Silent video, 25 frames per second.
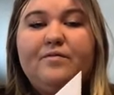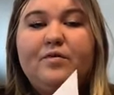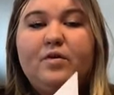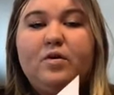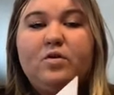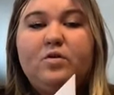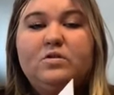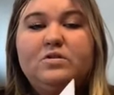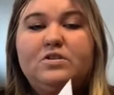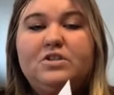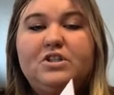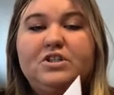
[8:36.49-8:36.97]

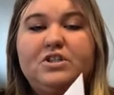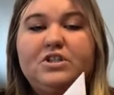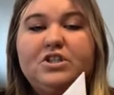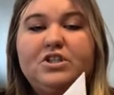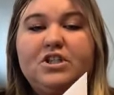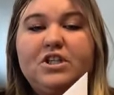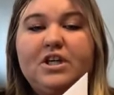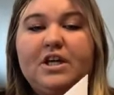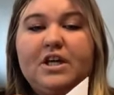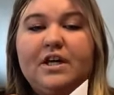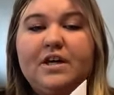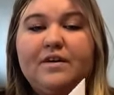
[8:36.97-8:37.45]
fold your
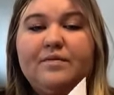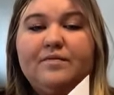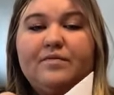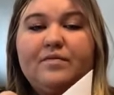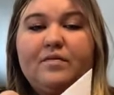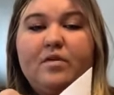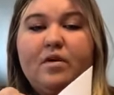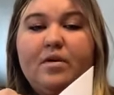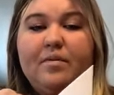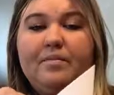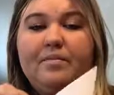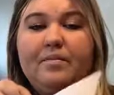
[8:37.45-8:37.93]
sheet
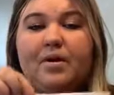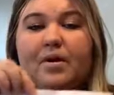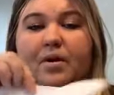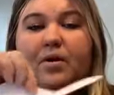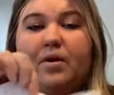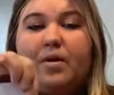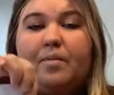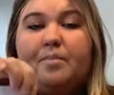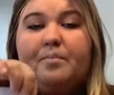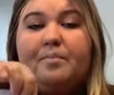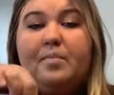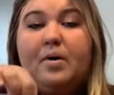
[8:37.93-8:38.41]
from
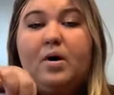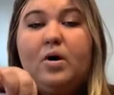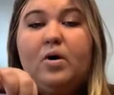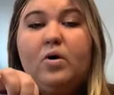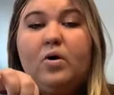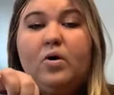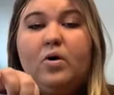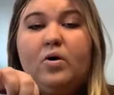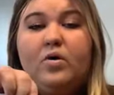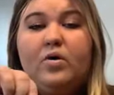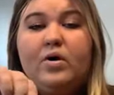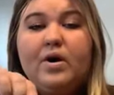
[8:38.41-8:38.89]
a
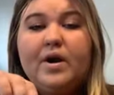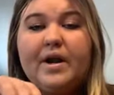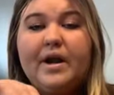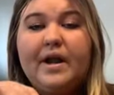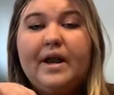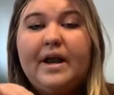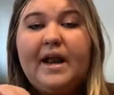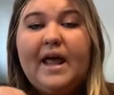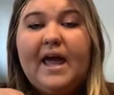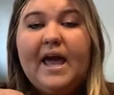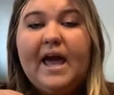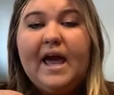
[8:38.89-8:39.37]
boat
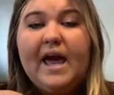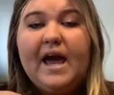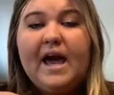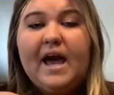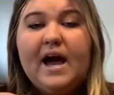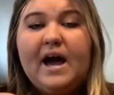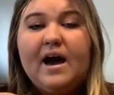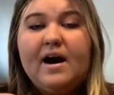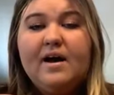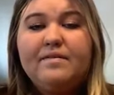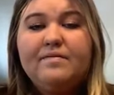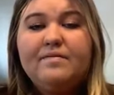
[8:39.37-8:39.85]
in
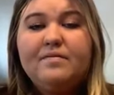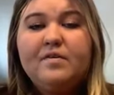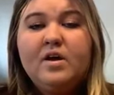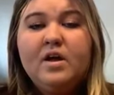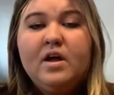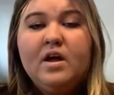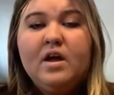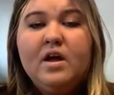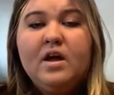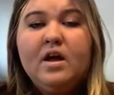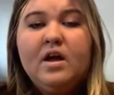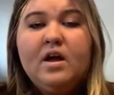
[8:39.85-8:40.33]
half.
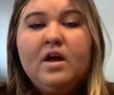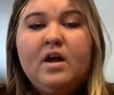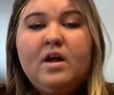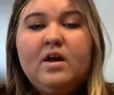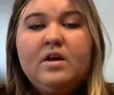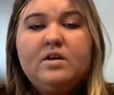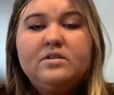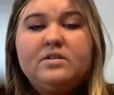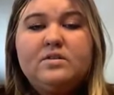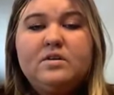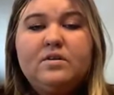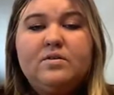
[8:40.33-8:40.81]

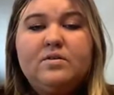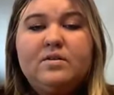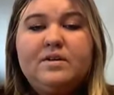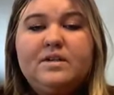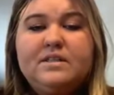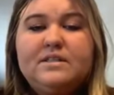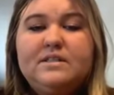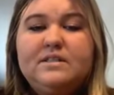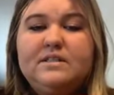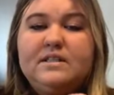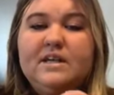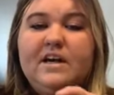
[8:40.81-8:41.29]
So
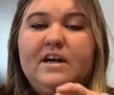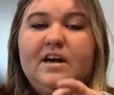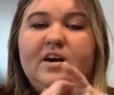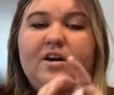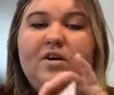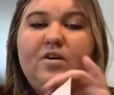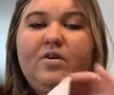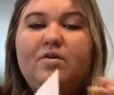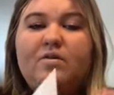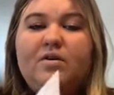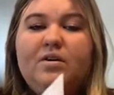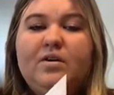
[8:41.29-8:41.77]
it's
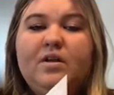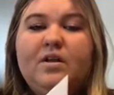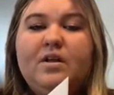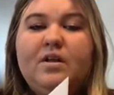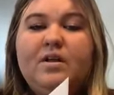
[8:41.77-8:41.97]
now